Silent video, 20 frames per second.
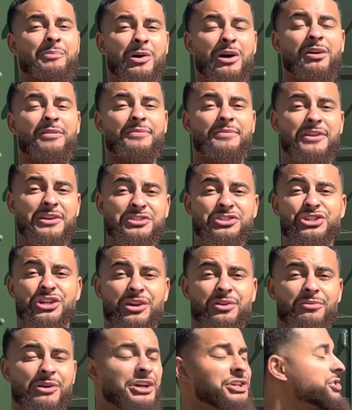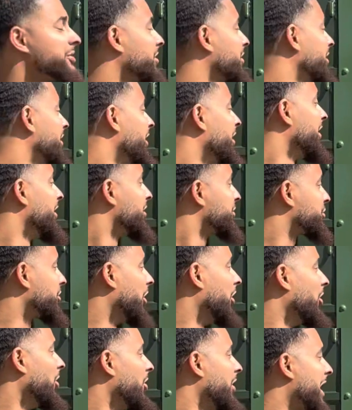of this generation.
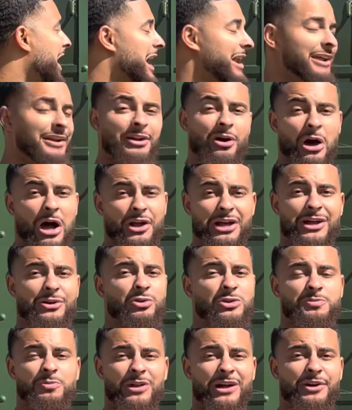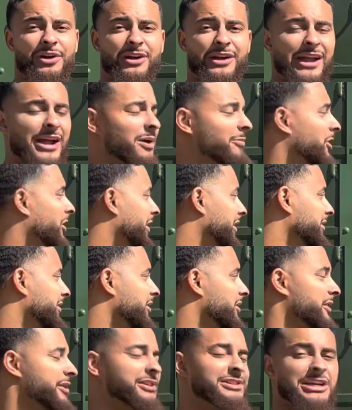So I didn't know all you gotta do is pull out your camera and
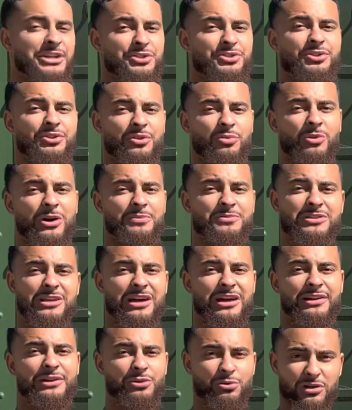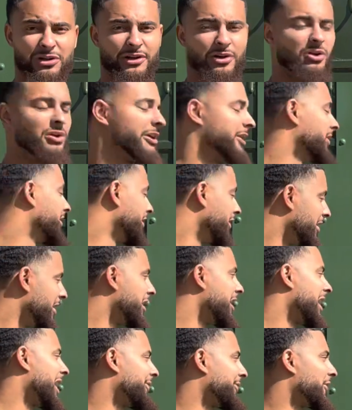literally it takes you to the website and you click on it.
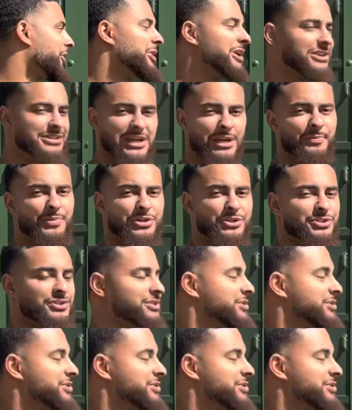I thought you had to take pictures and